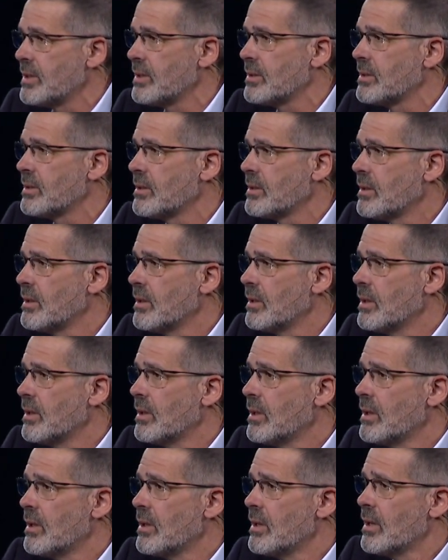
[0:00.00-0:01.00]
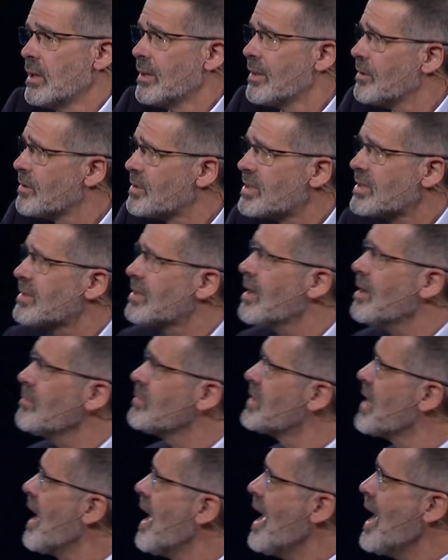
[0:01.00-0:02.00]
it. There's some
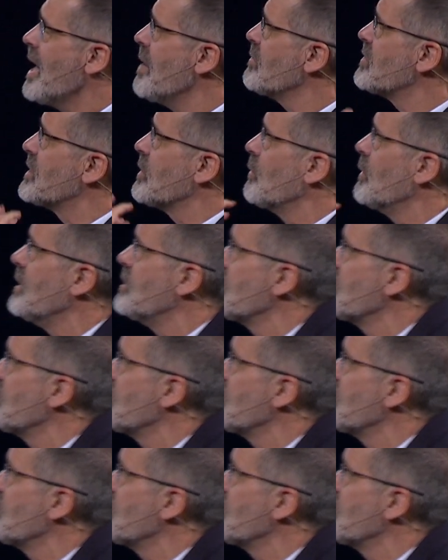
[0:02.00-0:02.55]
times that we